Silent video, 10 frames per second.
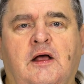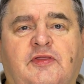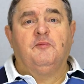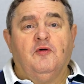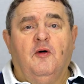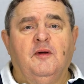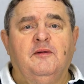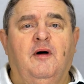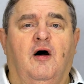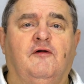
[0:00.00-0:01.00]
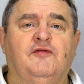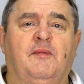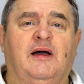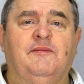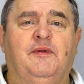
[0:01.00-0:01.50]
The problem of
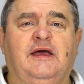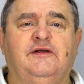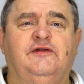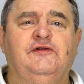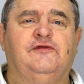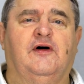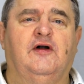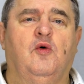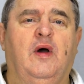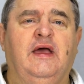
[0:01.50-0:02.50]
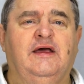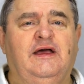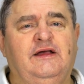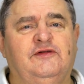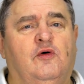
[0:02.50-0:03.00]
the mic being too far away
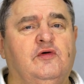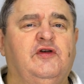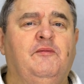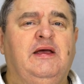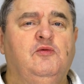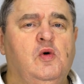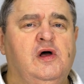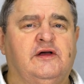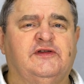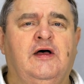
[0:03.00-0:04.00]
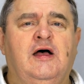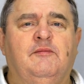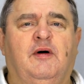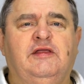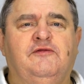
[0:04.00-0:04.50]
is also made worse
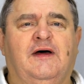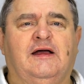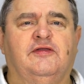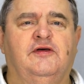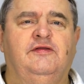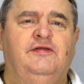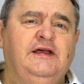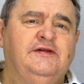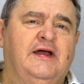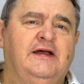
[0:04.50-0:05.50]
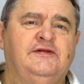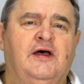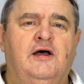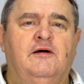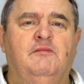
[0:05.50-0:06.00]
by the fact that these
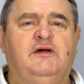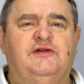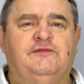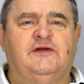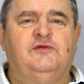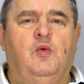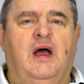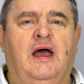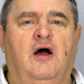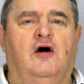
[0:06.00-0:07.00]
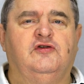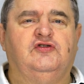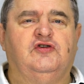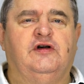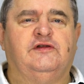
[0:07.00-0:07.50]
days most of us wear our
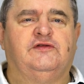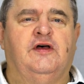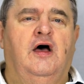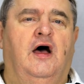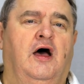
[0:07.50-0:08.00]
shirts